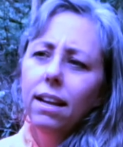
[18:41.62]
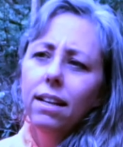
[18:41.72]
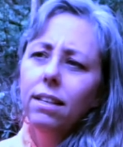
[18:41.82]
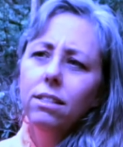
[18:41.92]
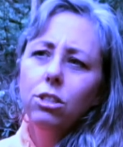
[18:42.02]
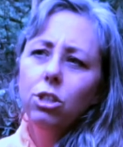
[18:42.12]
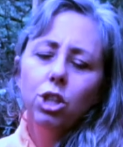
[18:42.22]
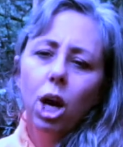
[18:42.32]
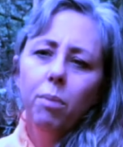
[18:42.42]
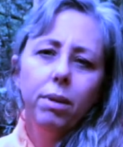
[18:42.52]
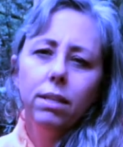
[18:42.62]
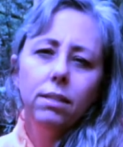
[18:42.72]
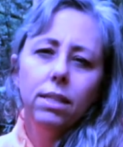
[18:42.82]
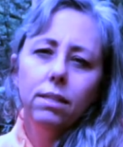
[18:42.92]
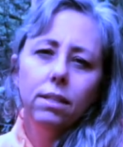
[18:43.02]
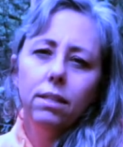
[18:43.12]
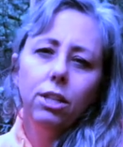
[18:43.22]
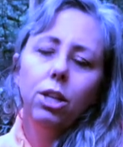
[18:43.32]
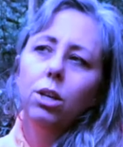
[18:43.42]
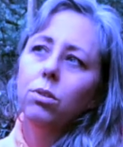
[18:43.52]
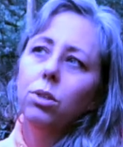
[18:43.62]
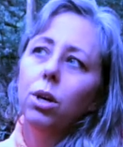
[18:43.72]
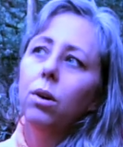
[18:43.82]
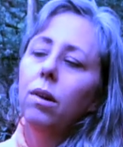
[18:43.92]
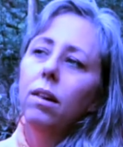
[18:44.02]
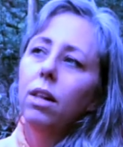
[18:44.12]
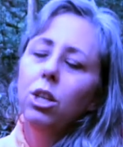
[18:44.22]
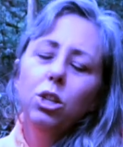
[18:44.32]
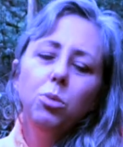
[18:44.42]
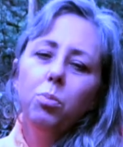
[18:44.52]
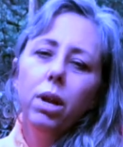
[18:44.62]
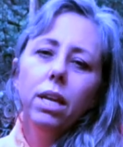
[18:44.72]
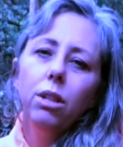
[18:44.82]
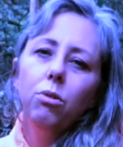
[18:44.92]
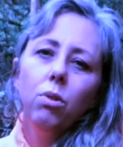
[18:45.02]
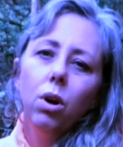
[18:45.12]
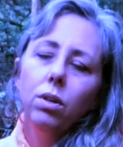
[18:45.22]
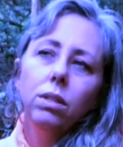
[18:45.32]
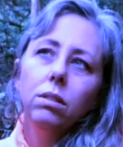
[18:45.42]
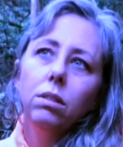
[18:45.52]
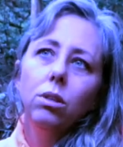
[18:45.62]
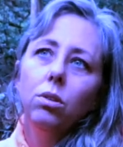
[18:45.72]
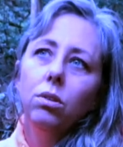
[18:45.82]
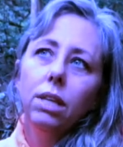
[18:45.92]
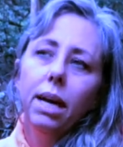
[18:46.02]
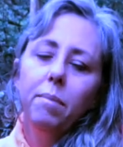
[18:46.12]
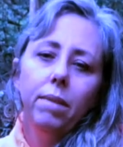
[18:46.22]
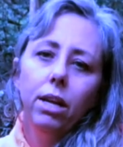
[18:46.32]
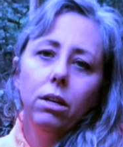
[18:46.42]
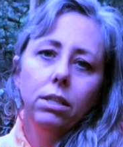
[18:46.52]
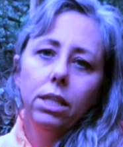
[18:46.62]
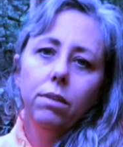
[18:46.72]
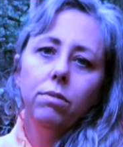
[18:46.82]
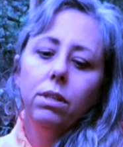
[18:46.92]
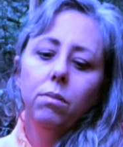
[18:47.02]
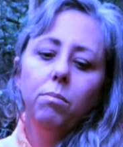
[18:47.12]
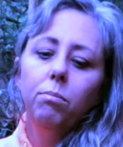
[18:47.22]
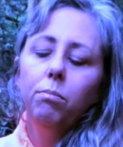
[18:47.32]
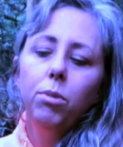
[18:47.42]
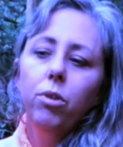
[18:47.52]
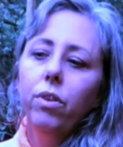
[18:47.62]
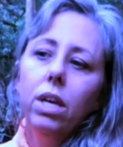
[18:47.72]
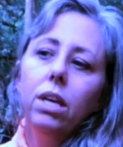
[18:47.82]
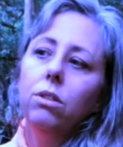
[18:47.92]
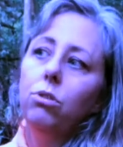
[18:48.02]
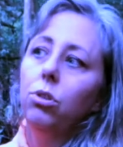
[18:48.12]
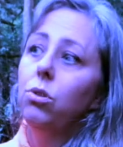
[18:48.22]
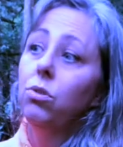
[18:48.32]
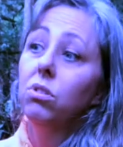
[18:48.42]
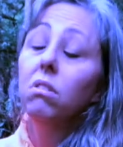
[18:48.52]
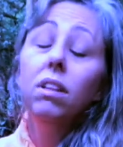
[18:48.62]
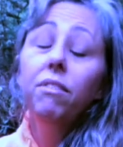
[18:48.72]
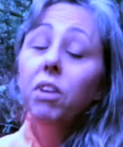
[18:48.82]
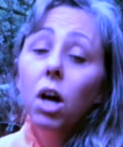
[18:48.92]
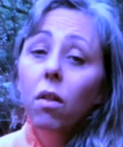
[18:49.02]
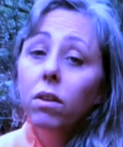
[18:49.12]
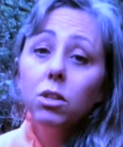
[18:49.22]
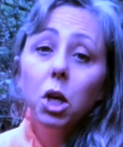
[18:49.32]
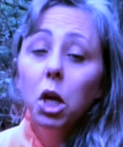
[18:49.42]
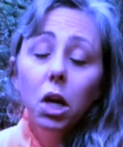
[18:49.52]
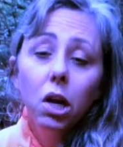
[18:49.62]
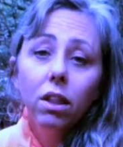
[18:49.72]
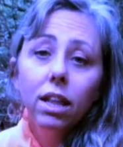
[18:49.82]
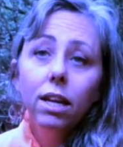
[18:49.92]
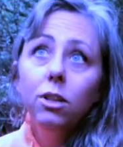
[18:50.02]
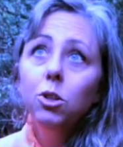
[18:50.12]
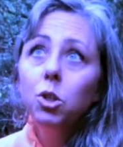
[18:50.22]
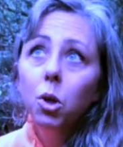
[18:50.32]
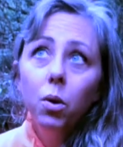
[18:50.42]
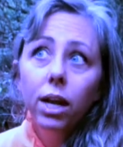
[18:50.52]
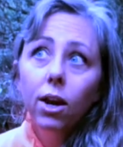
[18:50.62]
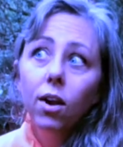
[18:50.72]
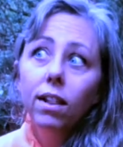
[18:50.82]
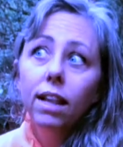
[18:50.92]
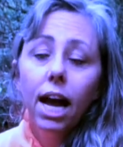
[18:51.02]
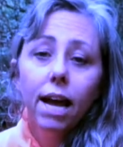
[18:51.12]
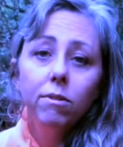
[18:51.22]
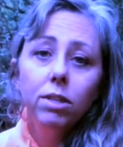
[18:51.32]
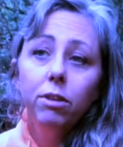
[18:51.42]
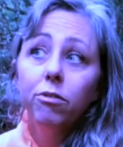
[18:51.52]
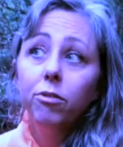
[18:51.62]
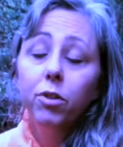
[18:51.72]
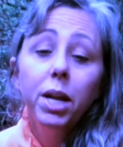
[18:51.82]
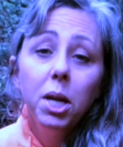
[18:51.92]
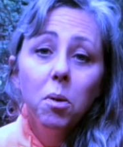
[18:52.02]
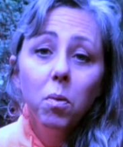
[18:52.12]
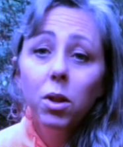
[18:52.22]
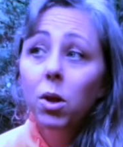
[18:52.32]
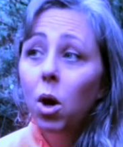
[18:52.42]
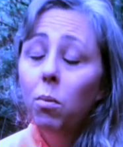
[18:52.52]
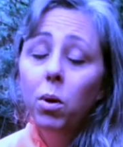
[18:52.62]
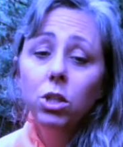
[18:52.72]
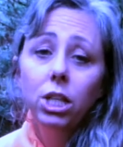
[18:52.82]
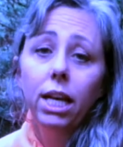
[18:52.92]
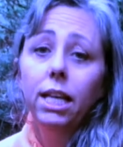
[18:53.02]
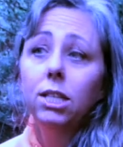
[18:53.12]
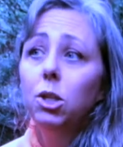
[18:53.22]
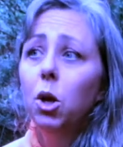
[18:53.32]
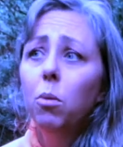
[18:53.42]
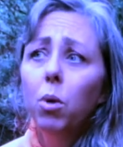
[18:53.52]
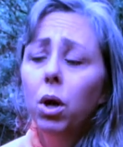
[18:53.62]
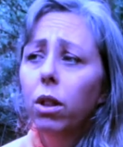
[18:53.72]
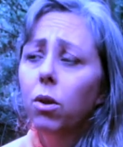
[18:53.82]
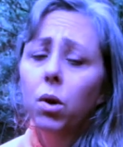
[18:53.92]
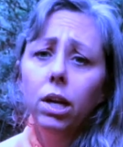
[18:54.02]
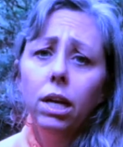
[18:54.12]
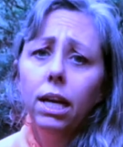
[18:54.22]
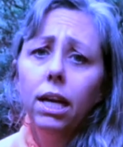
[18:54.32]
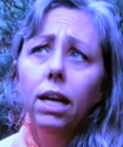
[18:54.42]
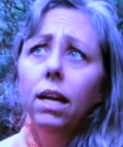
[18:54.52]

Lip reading: It's shopping season, so just breaking through all these little time narratives and moving into just living on this earth and enjoying our lives in freedom with no more chains, no more authority,